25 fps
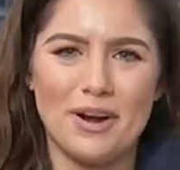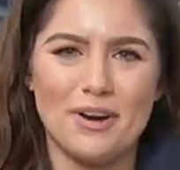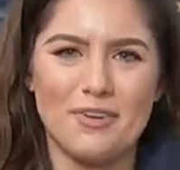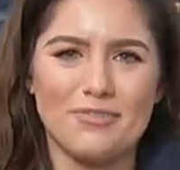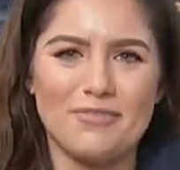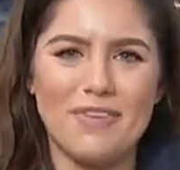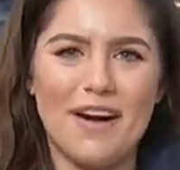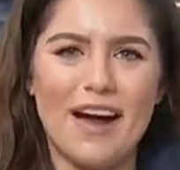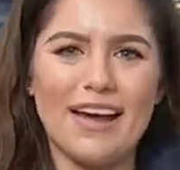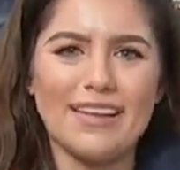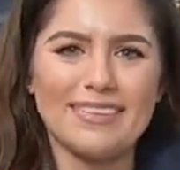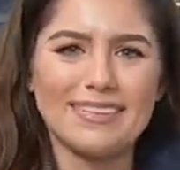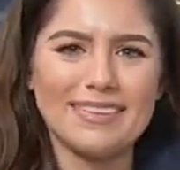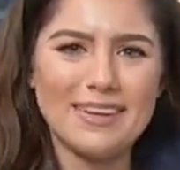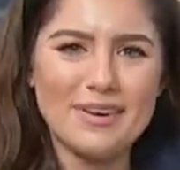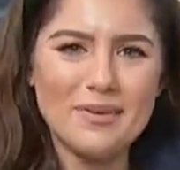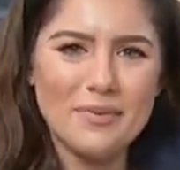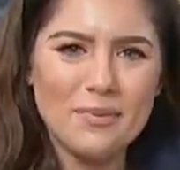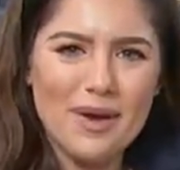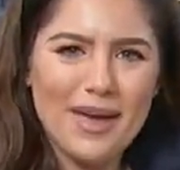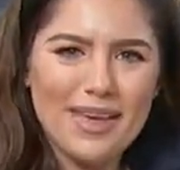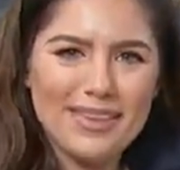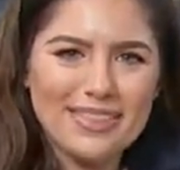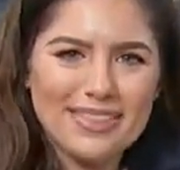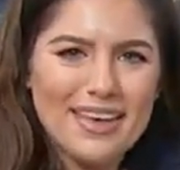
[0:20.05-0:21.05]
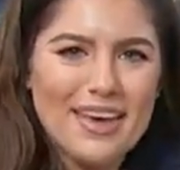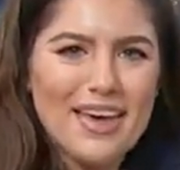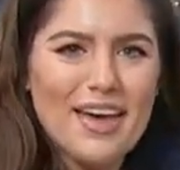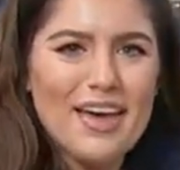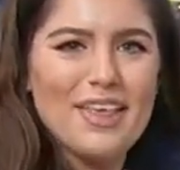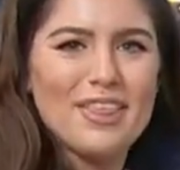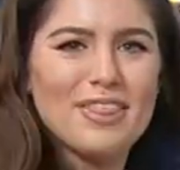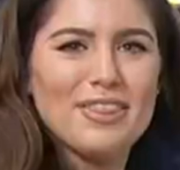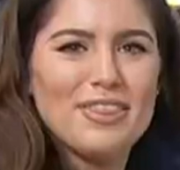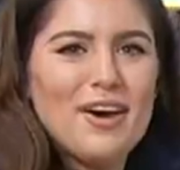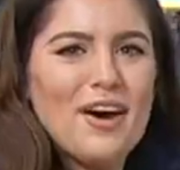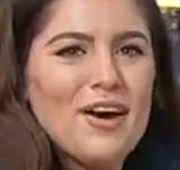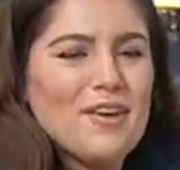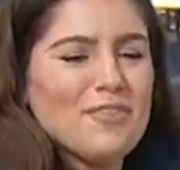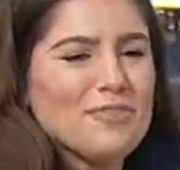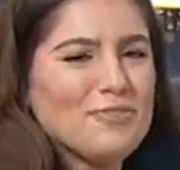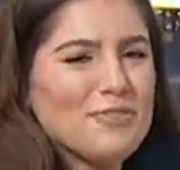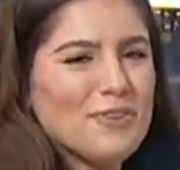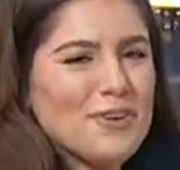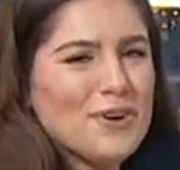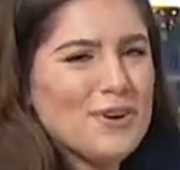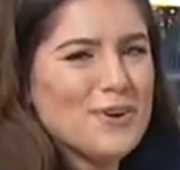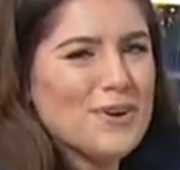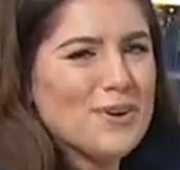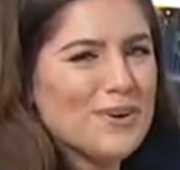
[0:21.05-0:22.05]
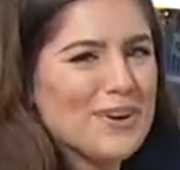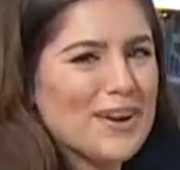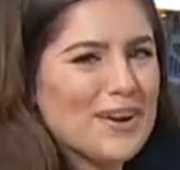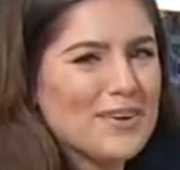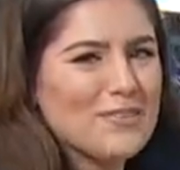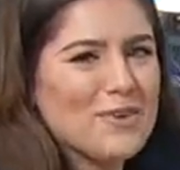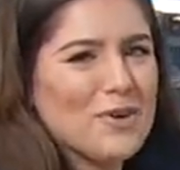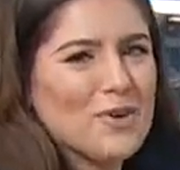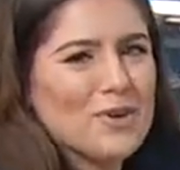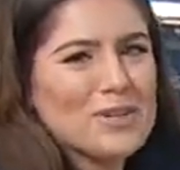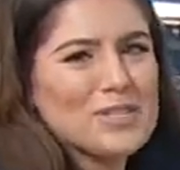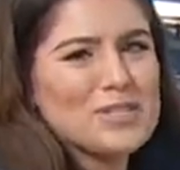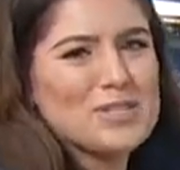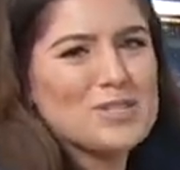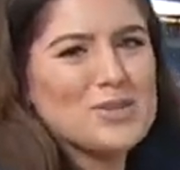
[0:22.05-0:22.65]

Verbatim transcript: We are finally with the food. And of course,